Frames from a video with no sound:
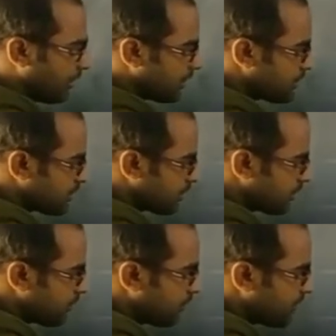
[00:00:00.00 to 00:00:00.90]

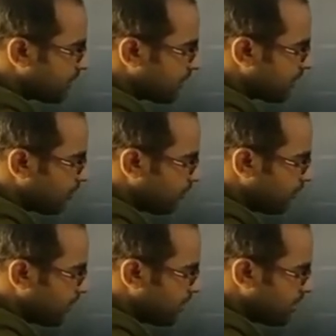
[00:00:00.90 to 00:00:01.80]
Next, reflected ray
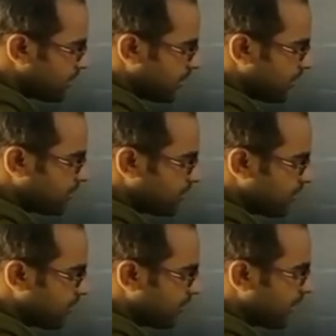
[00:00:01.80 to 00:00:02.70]
of this
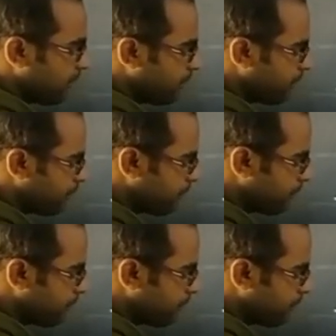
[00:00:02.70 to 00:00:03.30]
incident ray